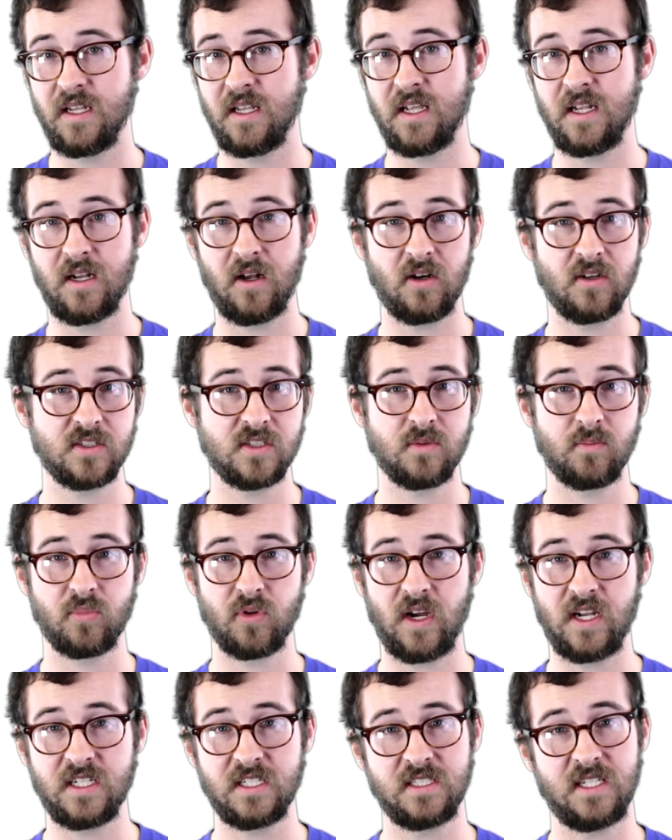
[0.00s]
It
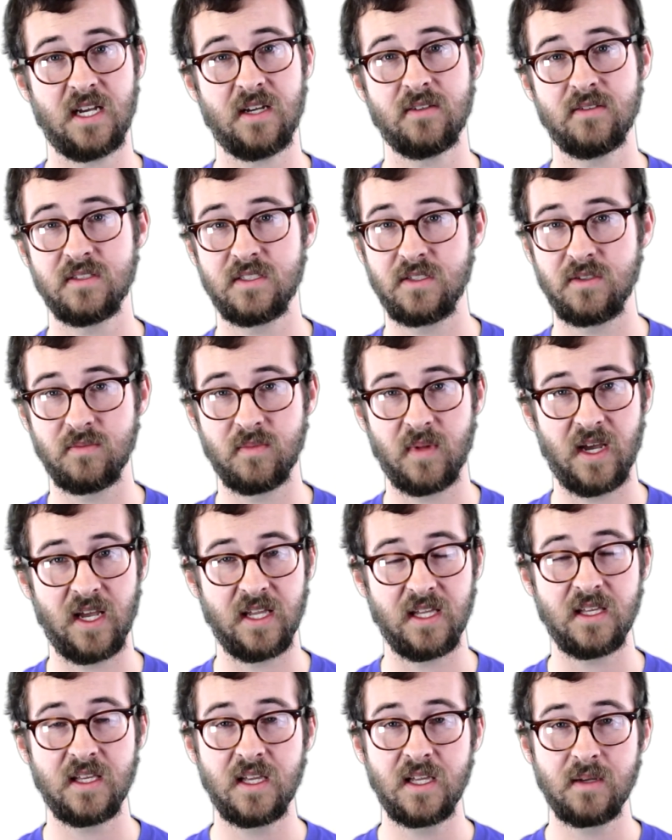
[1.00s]
also branched out into
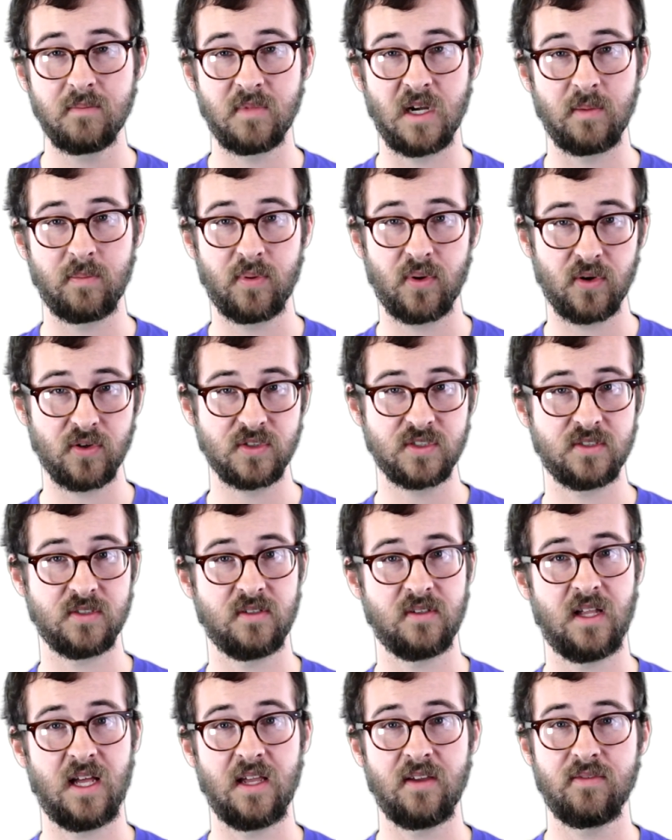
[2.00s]
my
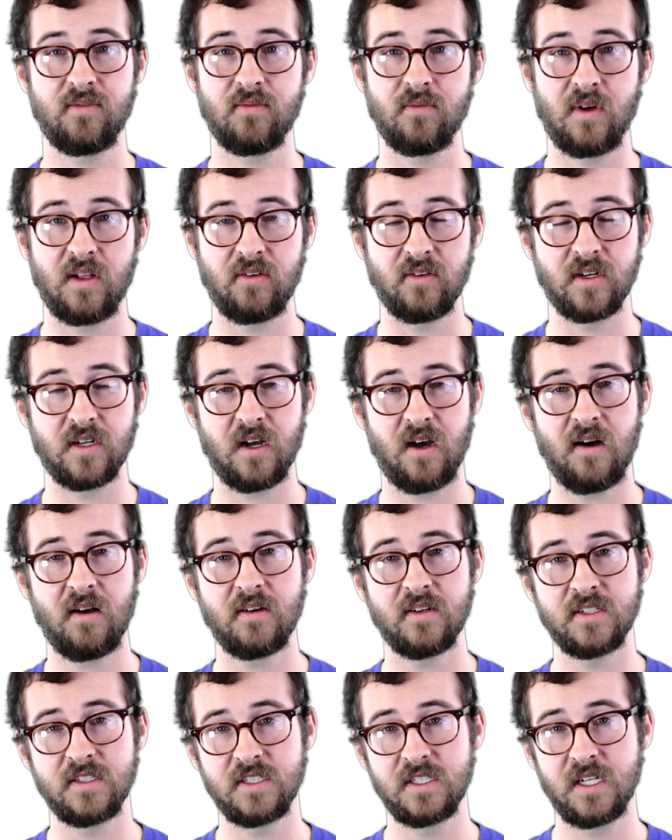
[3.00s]
personal life while in
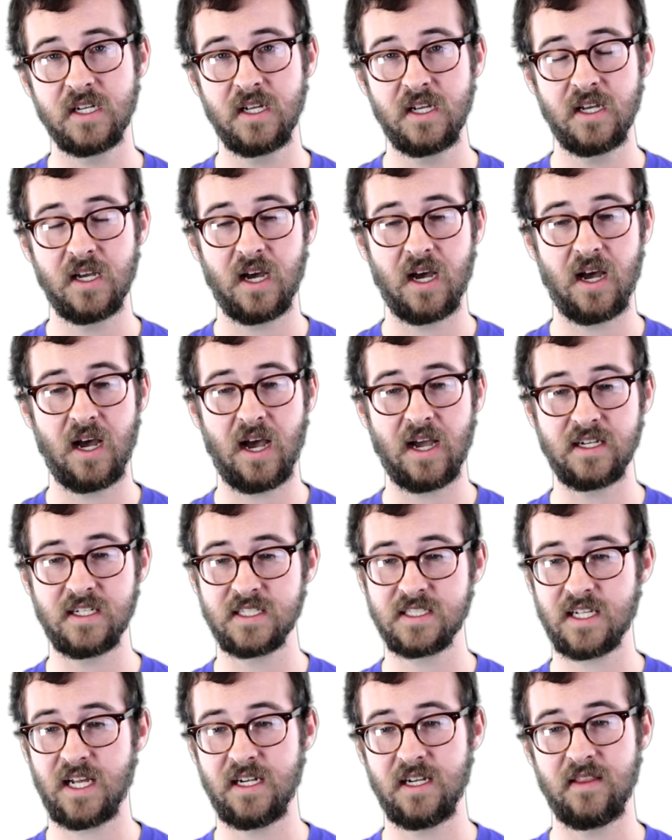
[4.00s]
college.
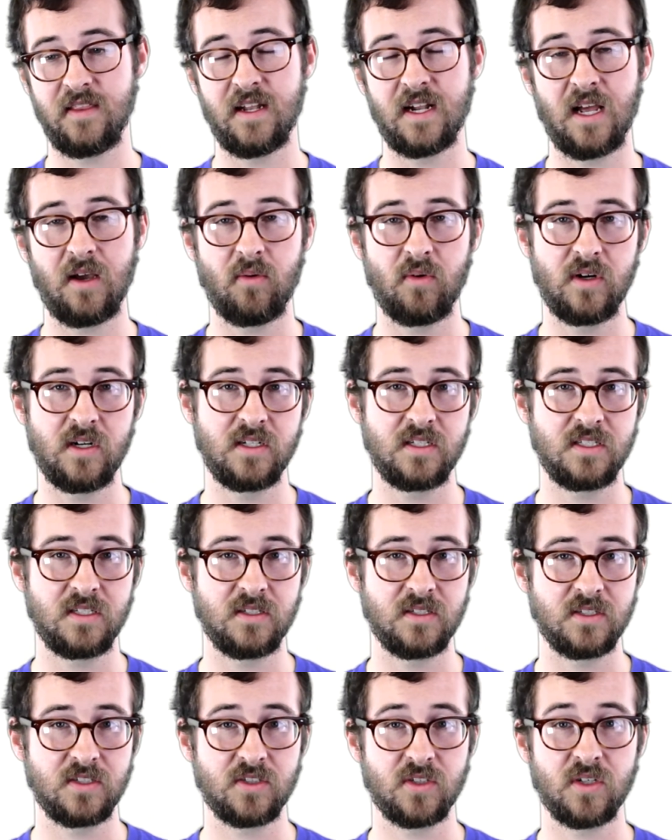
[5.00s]
I decided that I
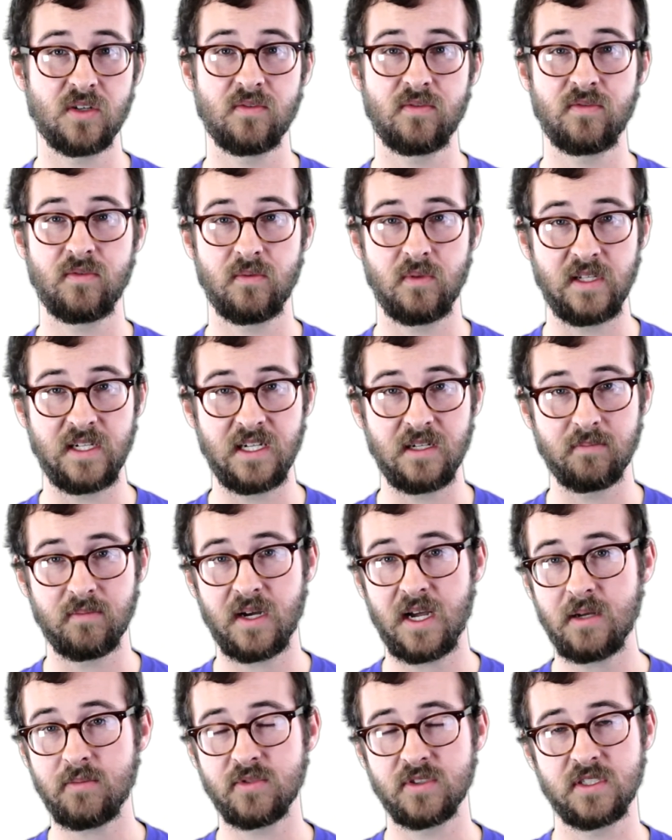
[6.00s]
wanted to serve
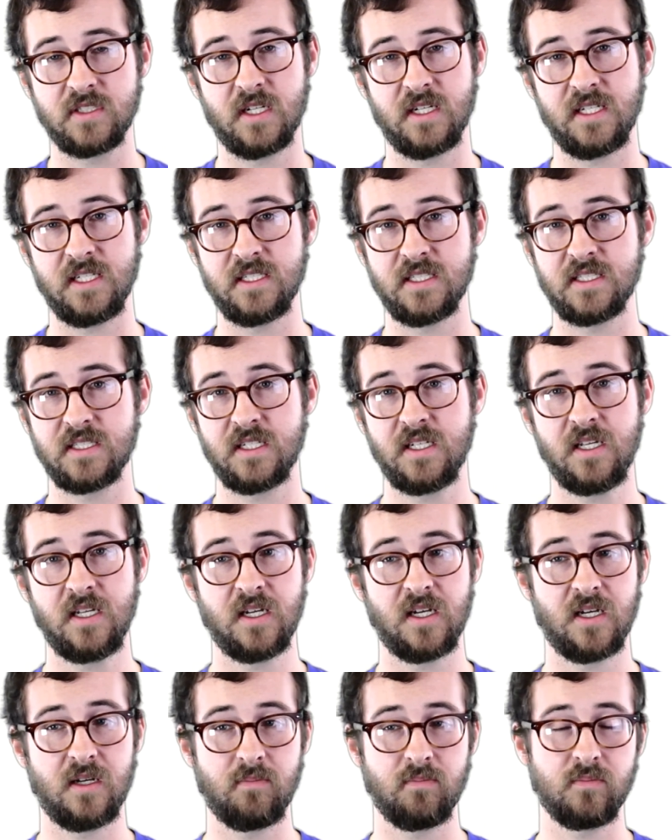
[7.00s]
leading Bible studies,
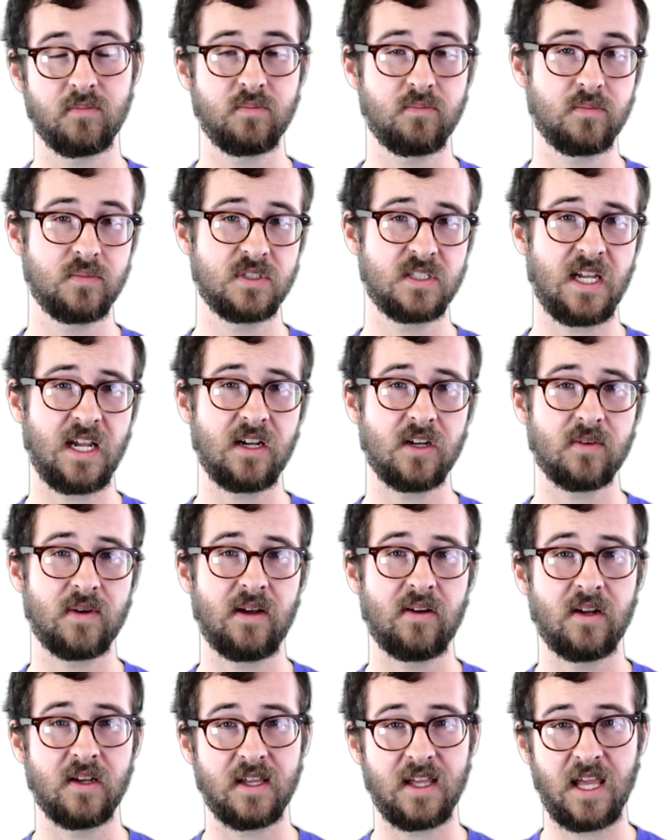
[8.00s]

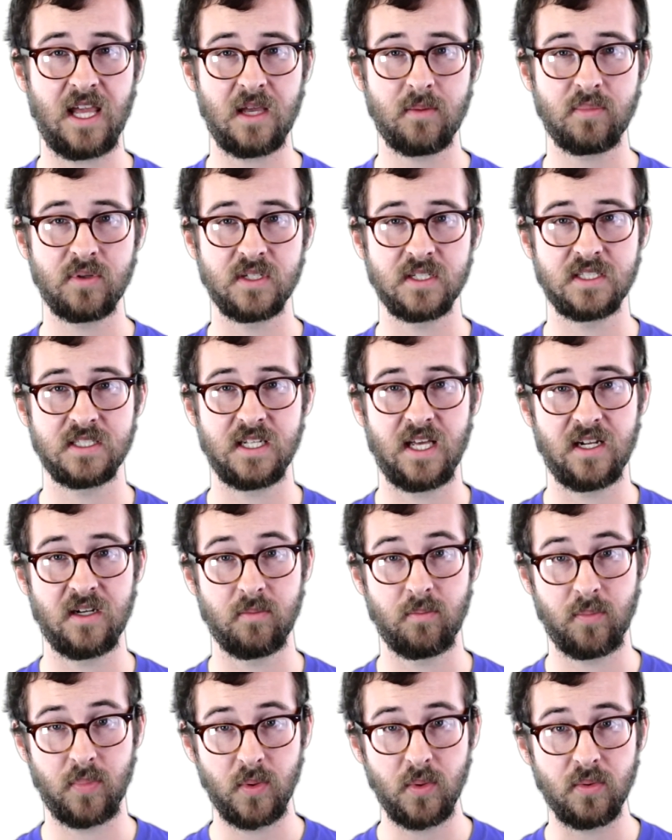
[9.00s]
standing around on campus
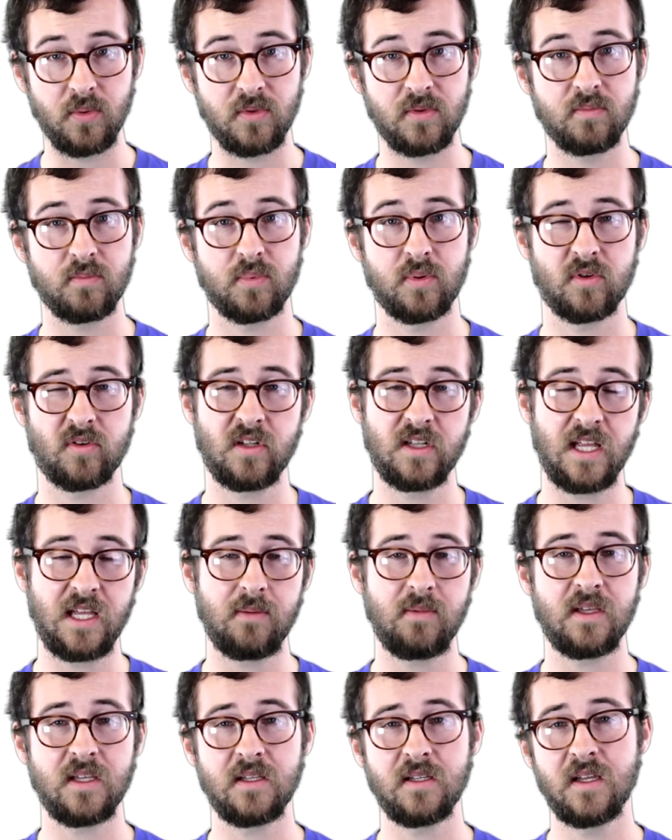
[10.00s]
at a booth
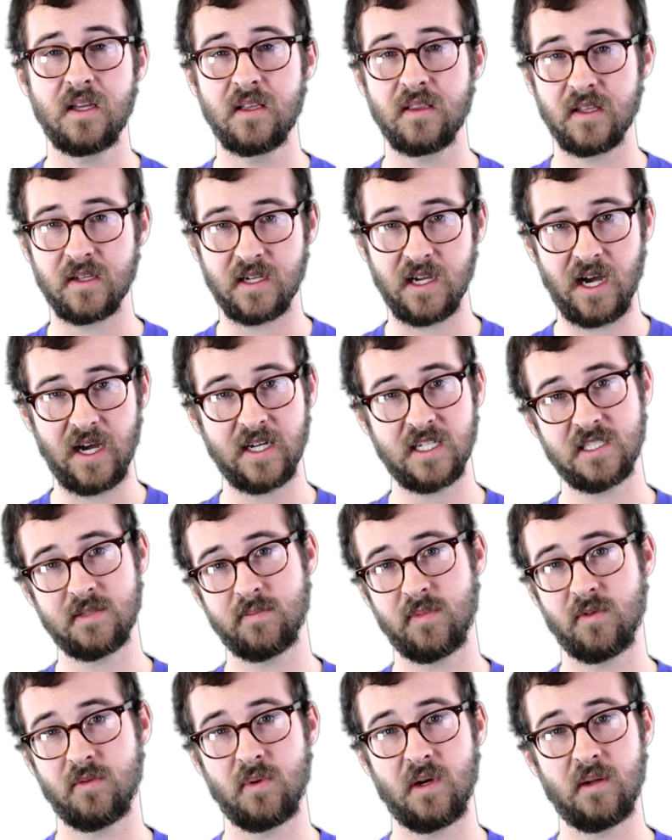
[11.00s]
proclaiming the
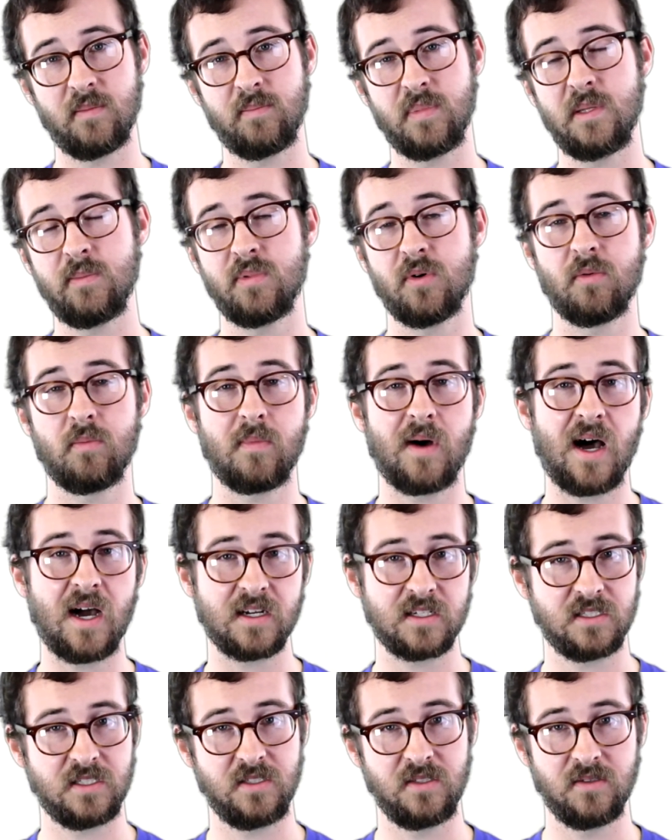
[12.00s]
gospel while people
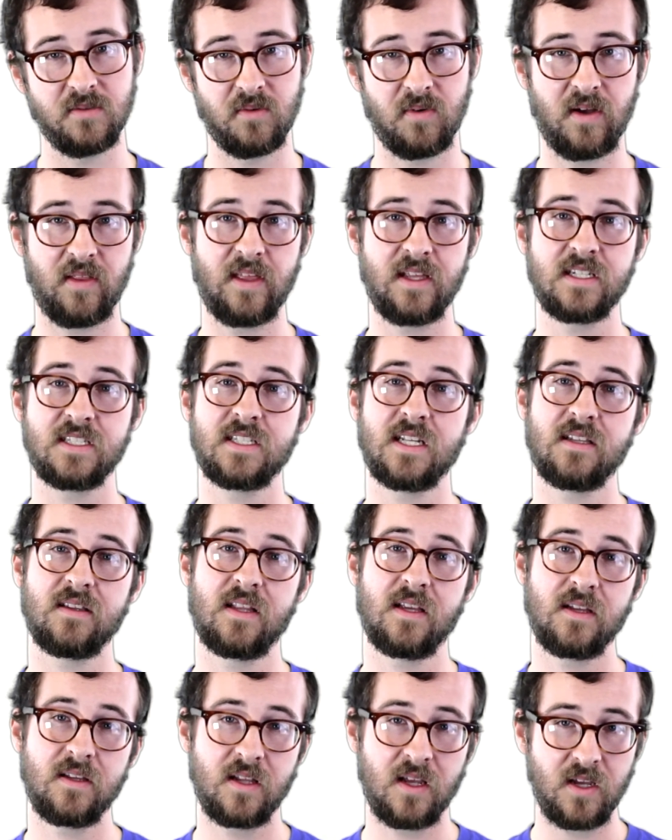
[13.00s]
mocked you, while they
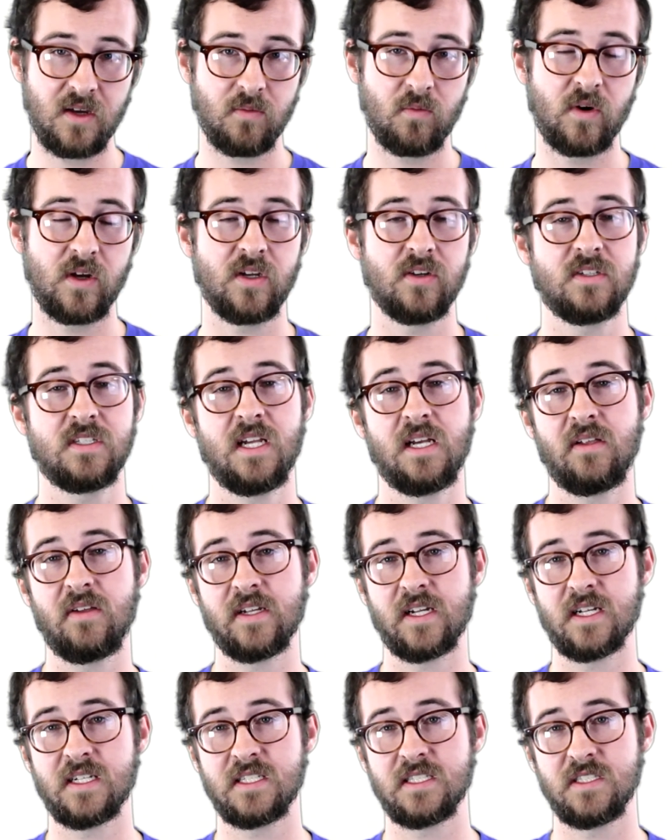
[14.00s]
said that what you're
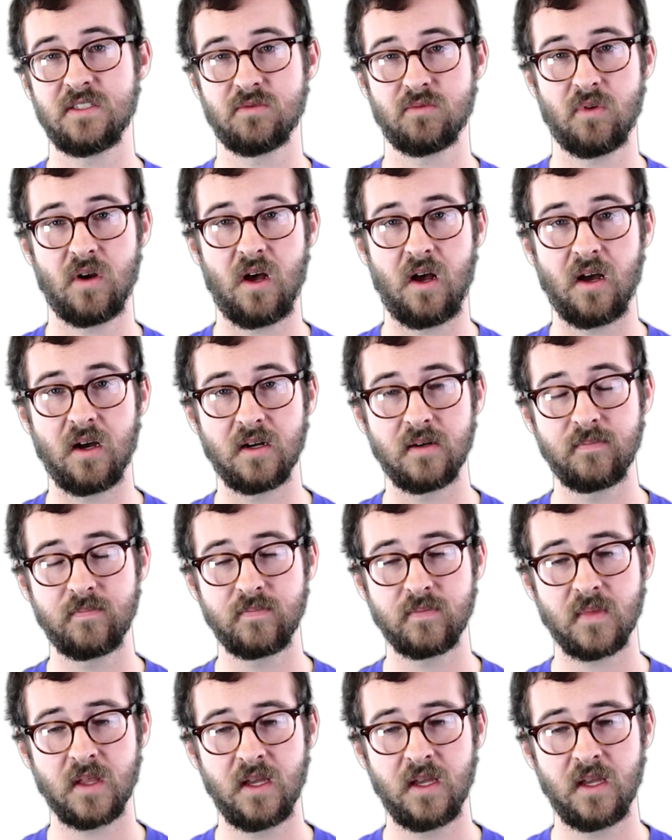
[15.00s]
telling us is wrong.